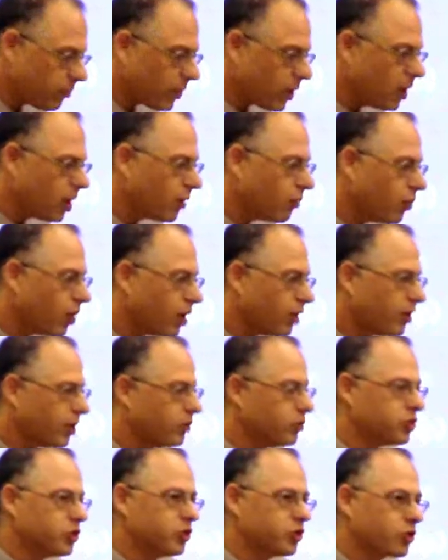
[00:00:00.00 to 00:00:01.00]
And one of
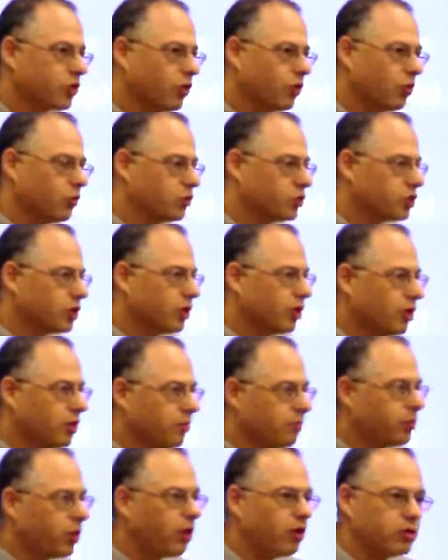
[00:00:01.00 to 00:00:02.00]
those is called
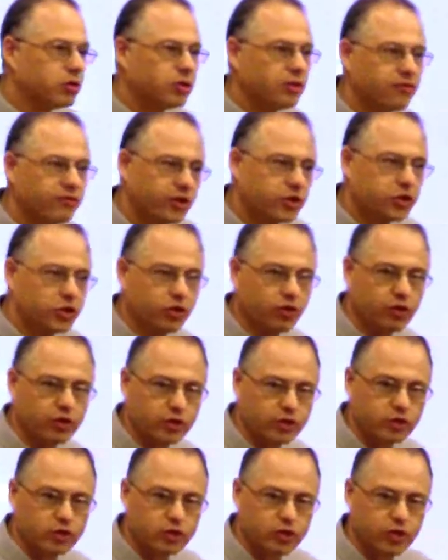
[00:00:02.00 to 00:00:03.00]
plantar
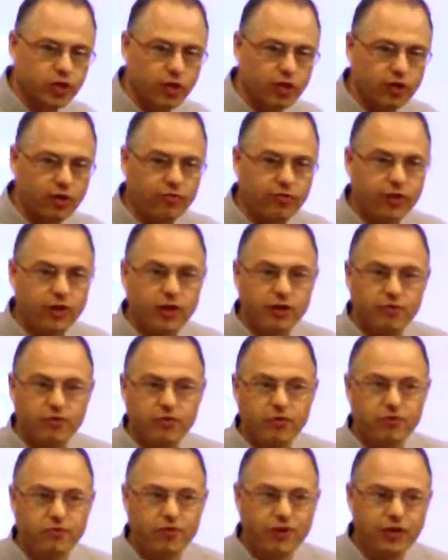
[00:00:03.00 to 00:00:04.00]
fasciitis. I don't know if any of
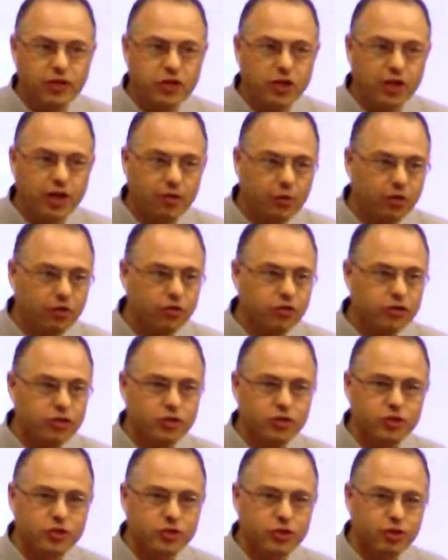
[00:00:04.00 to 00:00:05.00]
you have actually come across
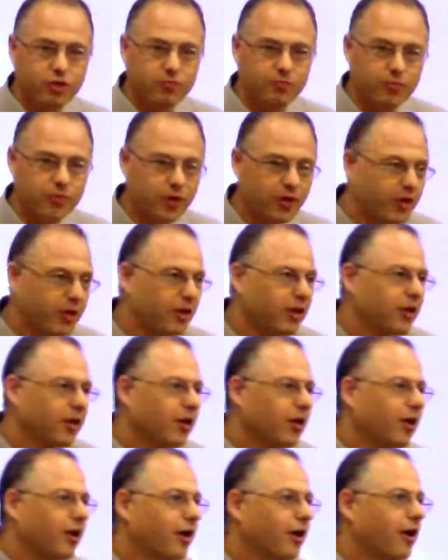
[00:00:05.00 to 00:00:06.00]
this term.
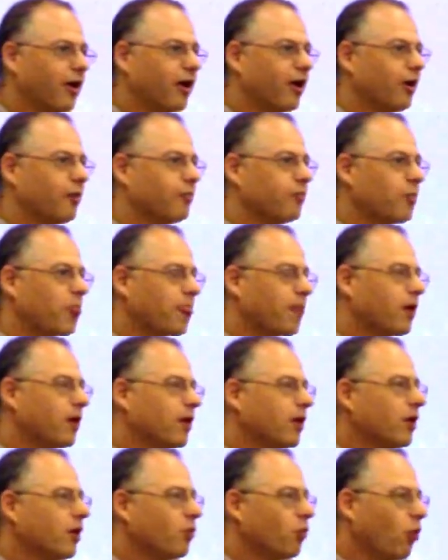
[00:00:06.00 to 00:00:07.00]

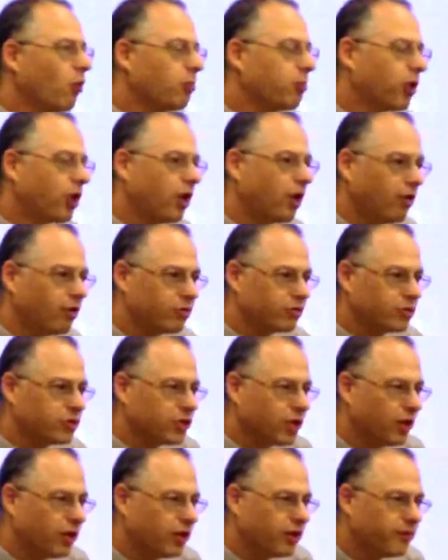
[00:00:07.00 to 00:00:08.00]
Well,
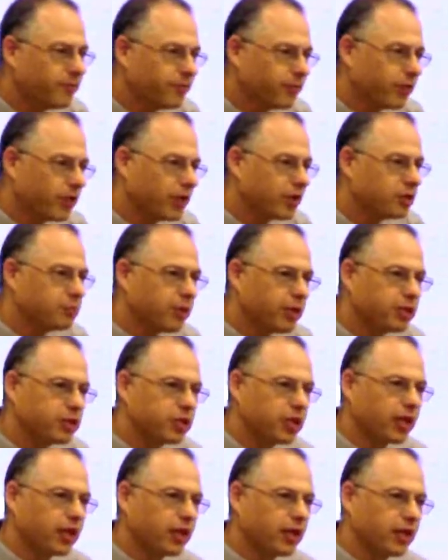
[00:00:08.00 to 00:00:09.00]
plantar is
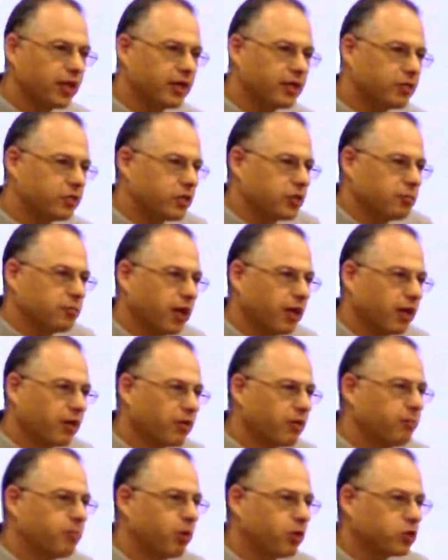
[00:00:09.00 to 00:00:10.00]
basically just
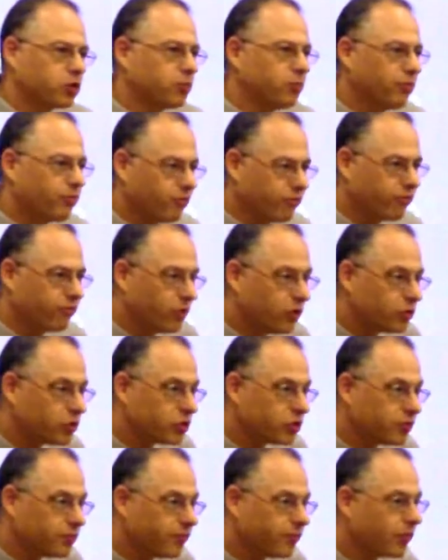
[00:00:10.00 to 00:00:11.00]
meaning the bottom of the
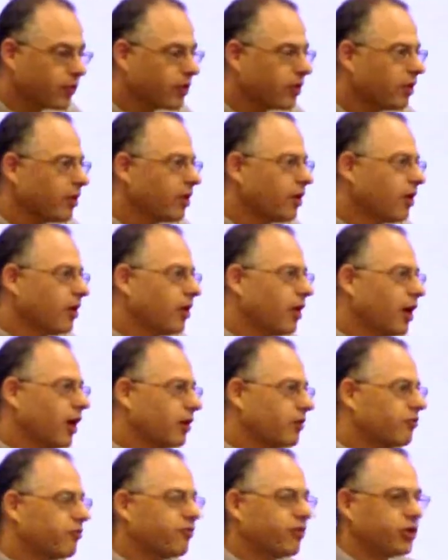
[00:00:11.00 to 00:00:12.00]
foot,
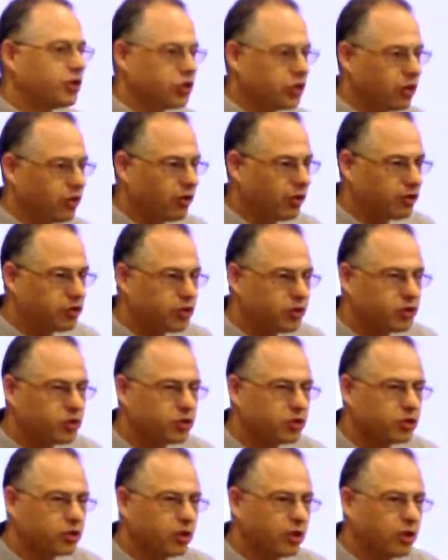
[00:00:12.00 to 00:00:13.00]
and
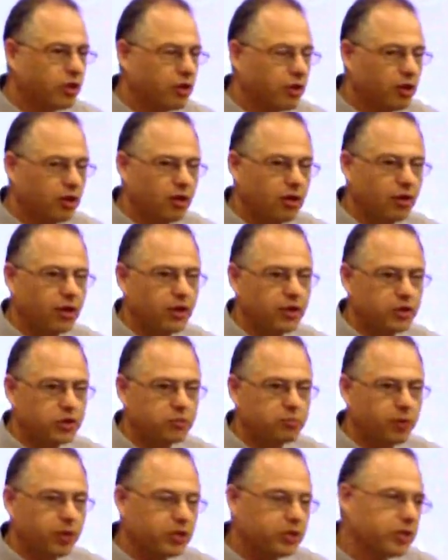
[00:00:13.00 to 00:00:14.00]
fasciitis
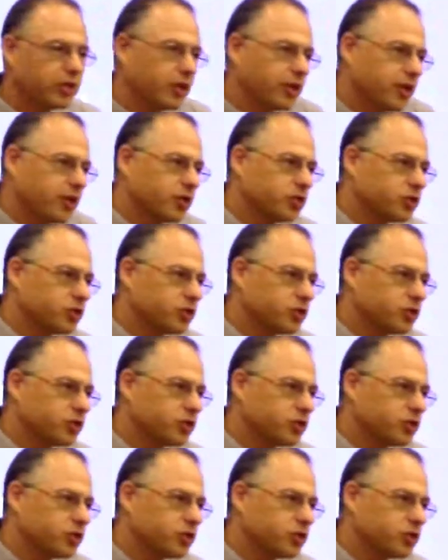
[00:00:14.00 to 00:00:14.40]
is basically